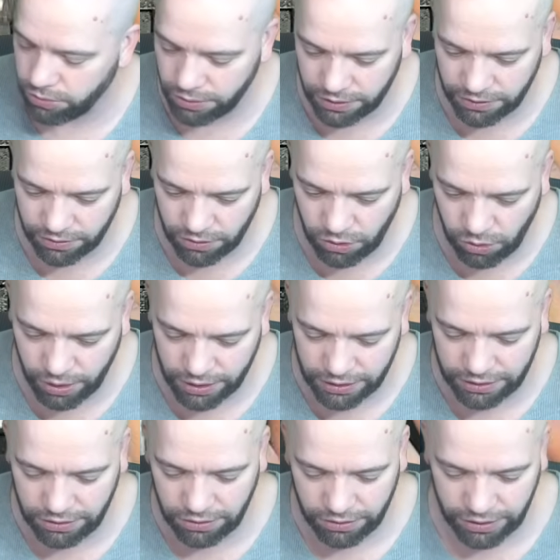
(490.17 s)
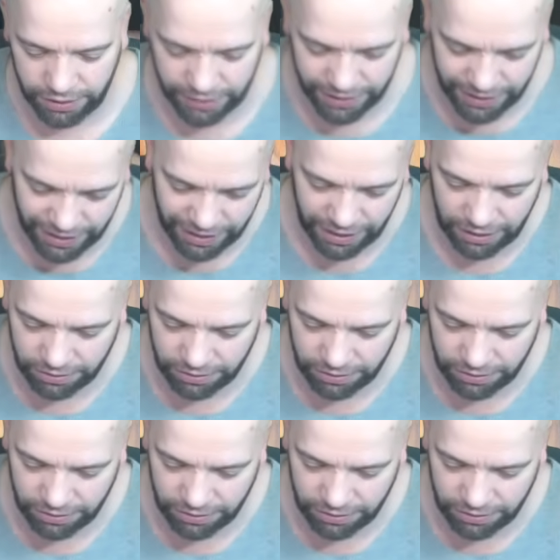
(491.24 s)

We're going to quickly look in here.